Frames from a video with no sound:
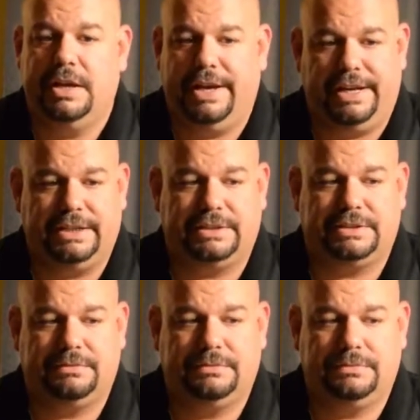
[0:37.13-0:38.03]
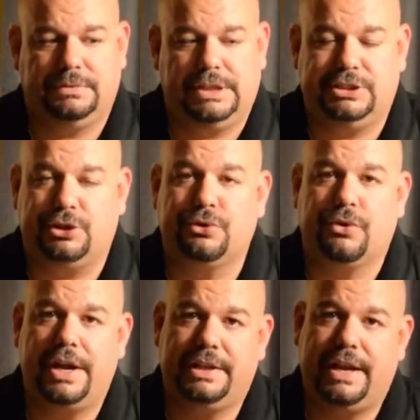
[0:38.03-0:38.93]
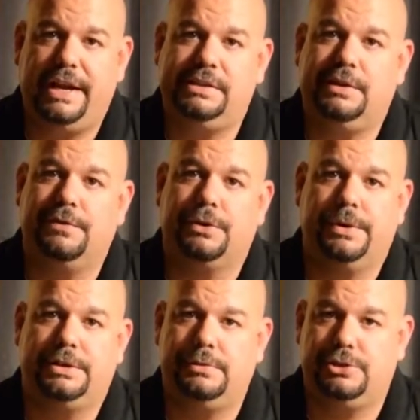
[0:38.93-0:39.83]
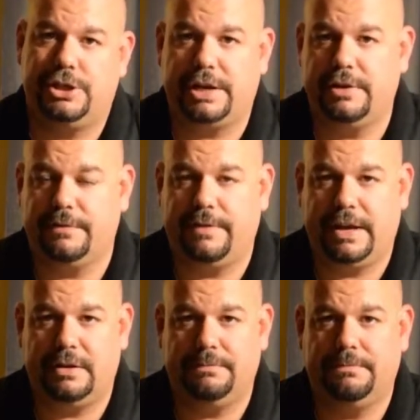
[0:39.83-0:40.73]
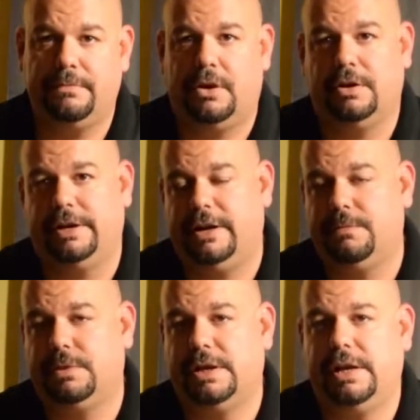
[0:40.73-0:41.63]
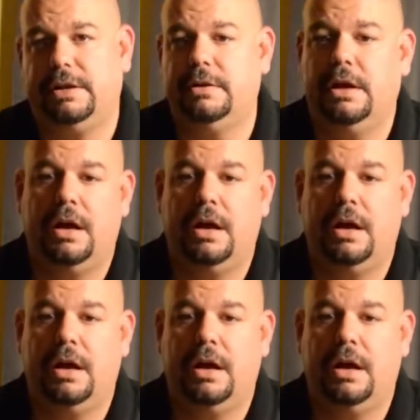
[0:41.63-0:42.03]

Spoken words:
It is a great case if you're going to check your Phantom on an airplane